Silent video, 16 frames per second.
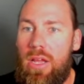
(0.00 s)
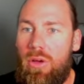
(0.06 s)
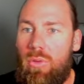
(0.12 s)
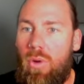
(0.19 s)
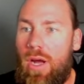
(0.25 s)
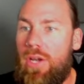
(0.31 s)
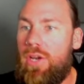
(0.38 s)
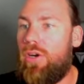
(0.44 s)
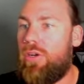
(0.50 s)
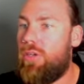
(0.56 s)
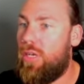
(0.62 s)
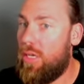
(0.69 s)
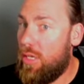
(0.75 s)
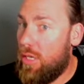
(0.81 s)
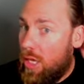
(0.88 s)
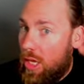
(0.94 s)
Why not?
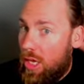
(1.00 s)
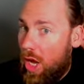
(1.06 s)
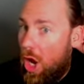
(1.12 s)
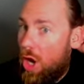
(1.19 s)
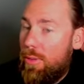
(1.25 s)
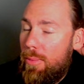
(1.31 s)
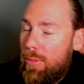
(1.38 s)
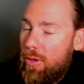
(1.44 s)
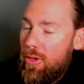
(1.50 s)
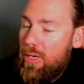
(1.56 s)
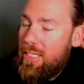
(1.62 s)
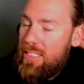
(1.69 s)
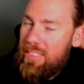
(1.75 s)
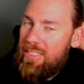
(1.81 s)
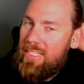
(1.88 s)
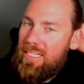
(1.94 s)
Home
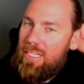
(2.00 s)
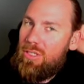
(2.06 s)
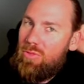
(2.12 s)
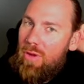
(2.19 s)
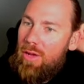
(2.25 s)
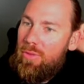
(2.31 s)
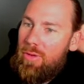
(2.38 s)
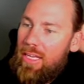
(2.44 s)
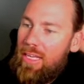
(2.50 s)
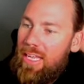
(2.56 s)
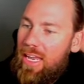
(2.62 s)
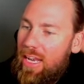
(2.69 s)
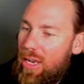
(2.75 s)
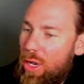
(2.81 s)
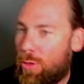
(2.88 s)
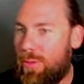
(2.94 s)
appliances. This is where we can get
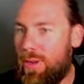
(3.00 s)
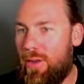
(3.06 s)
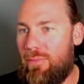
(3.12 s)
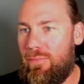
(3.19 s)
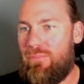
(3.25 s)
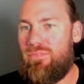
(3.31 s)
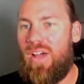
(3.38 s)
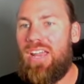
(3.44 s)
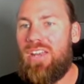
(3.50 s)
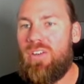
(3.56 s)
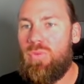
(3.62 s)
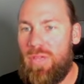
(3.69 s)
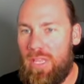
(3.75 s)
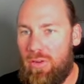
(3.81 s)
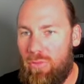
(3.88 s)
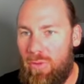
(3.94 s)
a little bit of fun
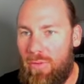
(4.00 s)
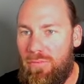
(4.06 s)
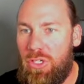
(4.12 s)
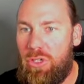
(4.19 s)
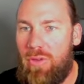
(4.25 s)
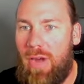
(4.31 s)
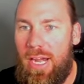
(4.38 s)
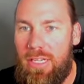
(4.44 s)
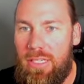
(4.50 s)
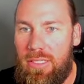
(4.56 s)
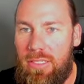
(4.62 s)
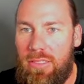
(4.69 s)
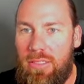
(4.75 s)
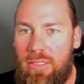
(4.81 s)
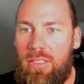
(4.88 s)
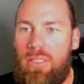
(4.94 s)
with it. Refrigerators.
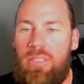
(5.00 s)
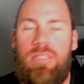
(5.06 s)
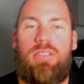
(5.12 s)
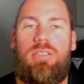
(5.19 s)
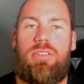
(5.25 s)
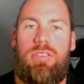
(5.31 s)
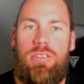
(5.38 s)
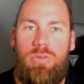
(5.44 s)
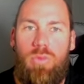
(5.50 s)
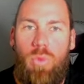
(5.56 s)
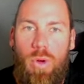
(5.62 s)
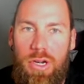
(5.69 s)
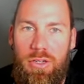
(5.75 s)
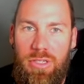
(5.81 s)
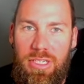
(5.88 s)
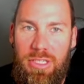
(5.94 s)
Why
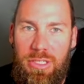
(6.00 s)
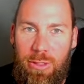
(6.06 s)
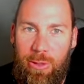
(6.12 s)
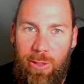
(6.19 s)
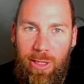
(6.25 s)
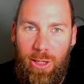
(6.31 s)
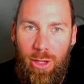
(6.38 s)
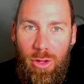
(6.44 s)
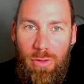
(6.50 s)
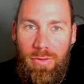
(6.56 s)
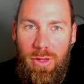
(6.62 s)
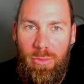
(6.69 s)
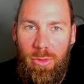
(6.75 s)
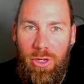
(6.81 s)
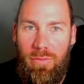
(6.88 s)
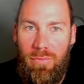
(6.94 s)
not install
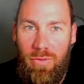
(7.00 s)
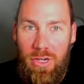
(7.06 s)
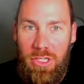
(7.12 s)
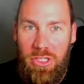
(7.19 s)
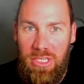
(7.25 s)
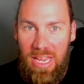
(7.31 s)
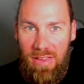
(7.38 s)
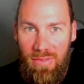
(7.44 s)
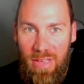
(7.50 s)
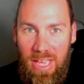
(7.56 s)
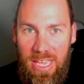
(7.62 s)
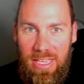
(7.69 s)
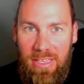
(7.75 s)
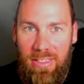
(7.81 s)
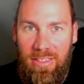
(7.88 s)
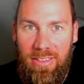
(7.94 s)
Illuvium on the fridge
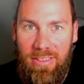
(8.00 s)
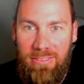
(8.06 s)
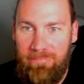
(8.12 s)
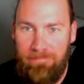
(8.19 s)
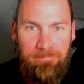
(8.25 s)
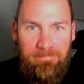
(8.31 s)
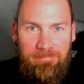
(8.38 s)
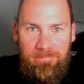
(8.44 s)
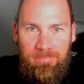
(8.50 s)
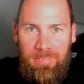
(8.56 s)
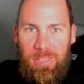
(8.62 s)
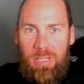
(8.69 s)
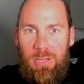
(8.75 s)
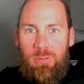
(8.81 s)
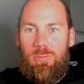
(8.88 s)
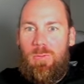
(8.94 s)
TV?
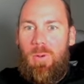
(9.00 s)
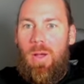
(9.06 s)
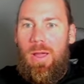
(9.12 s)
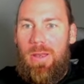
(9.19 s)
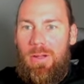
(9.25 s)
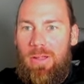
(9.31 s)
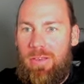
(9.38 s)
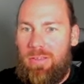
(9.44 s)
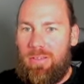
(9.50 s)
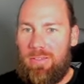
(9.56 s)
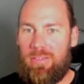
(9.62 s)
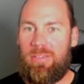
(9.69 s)
Why not?